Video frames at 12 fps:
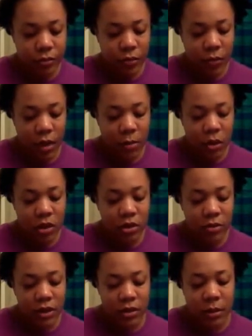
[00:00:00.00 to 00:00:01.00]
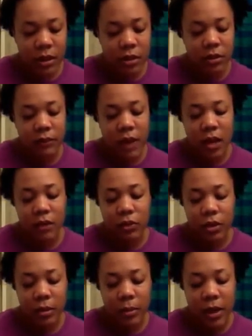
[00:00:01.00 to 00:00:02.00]
moisturizing butters of olive oil
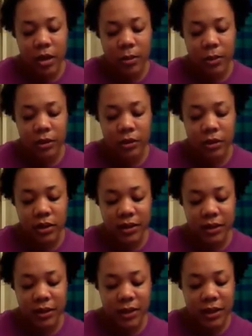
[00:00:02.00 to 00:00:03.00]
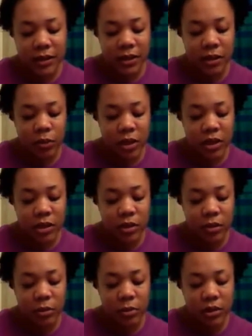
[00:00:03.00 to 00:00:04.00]
and mango produce this intensely rich
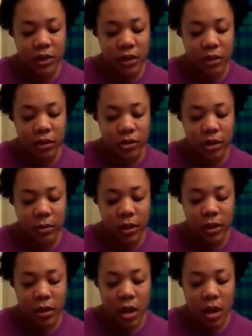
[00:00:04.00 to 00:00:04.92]
thermal protecting treatment.